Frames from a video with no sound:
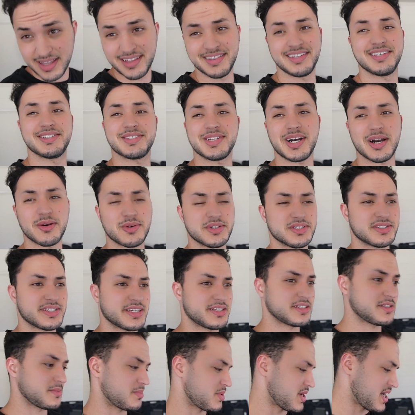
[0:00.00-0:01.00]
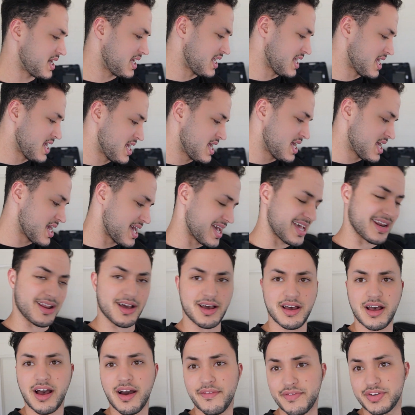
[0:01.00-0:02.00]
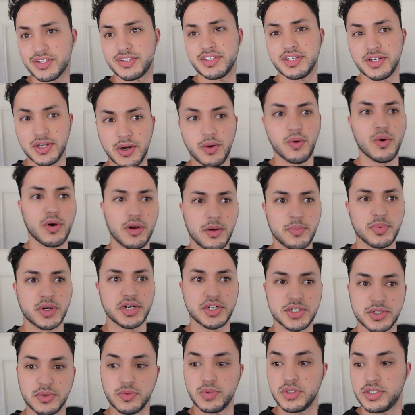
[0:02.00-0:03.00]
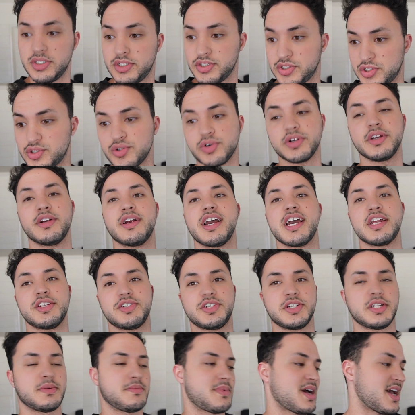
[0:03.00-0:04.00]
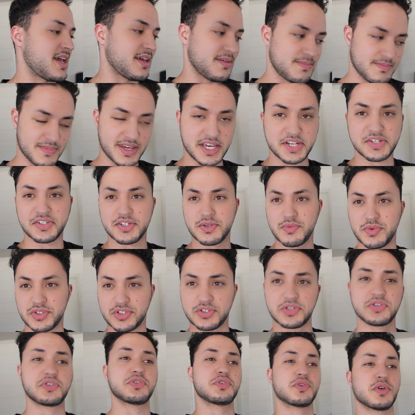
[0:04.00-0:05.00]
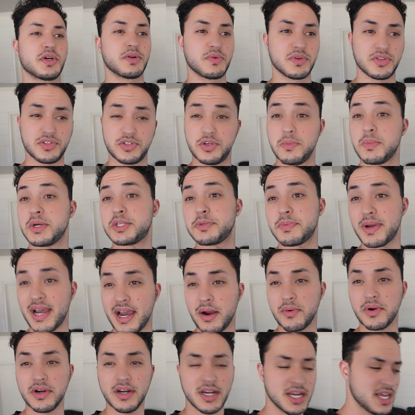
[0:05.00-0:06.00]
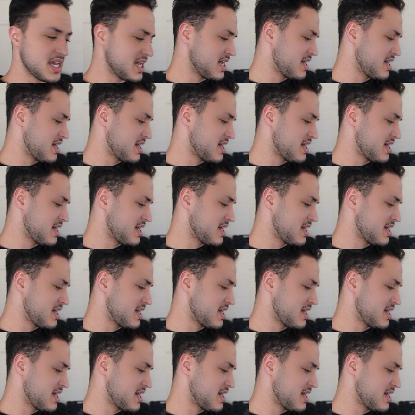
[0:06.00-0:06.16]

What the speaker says: The stock ones tend to break, and obviously no oil pressure would destroy your engine. My engine was destroyed with too much power.